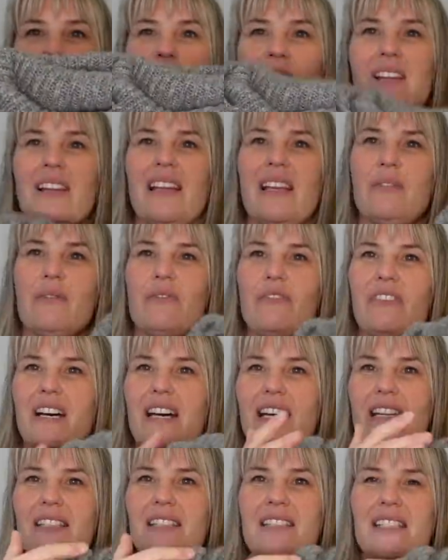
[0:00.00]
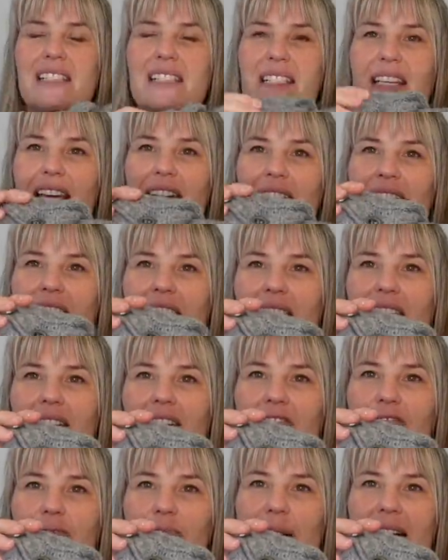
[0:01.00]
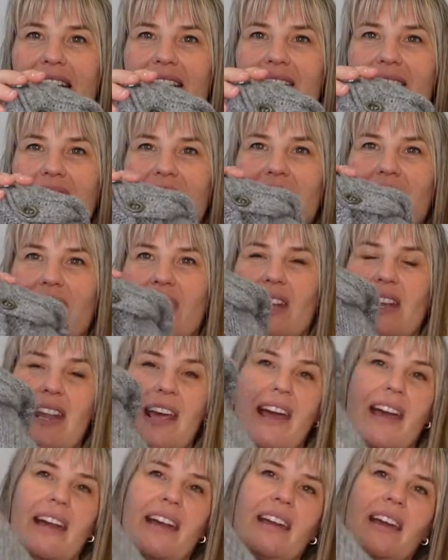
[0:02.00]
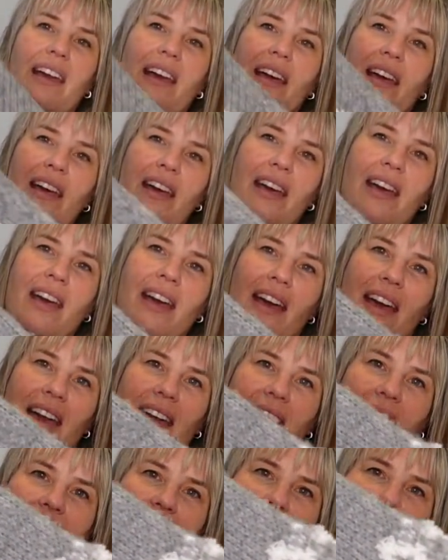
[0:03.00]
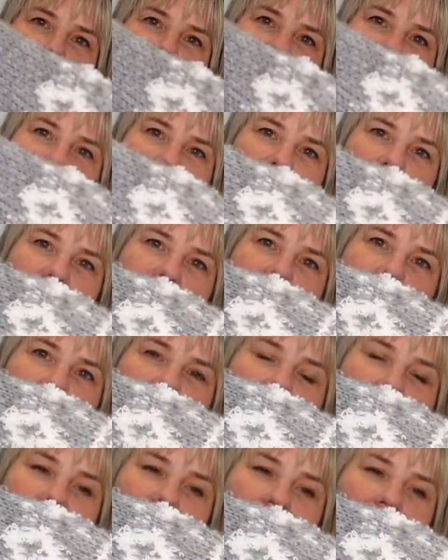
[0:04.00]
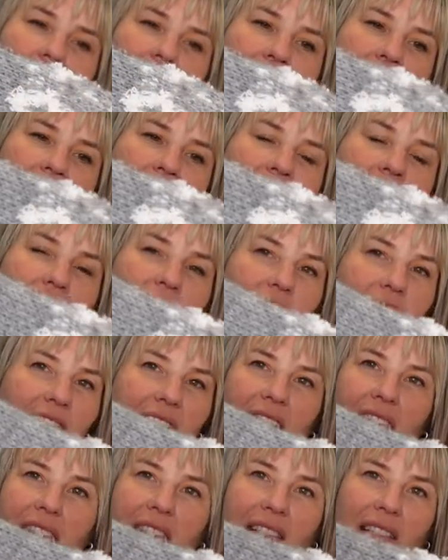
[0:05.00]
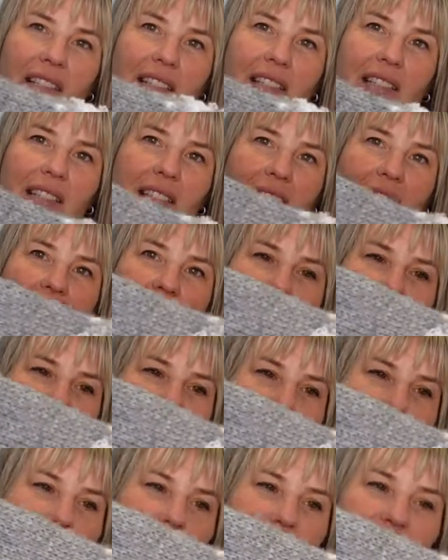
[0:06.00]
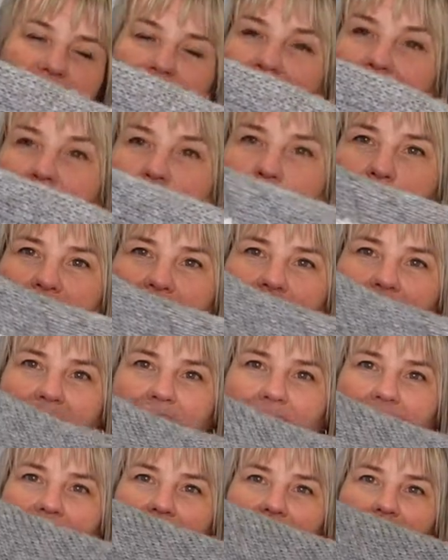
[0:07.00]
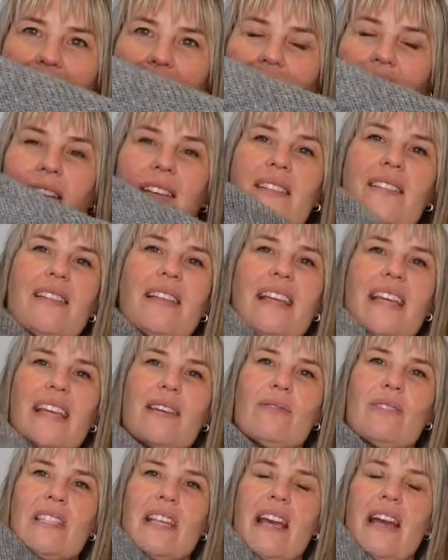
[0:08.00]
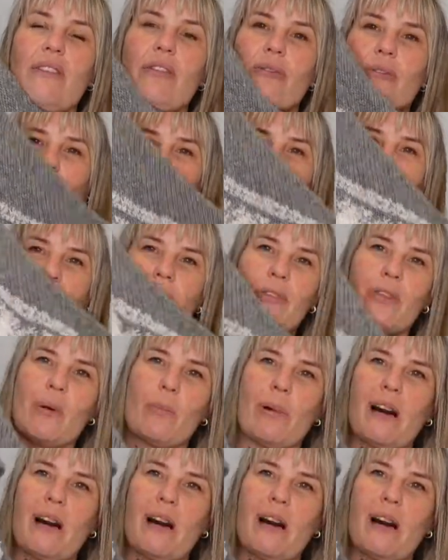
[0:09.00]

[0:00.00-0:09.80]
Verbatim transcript: really fun detail of buttons on the neck and just some diamond detailing on the sleeves and throughout the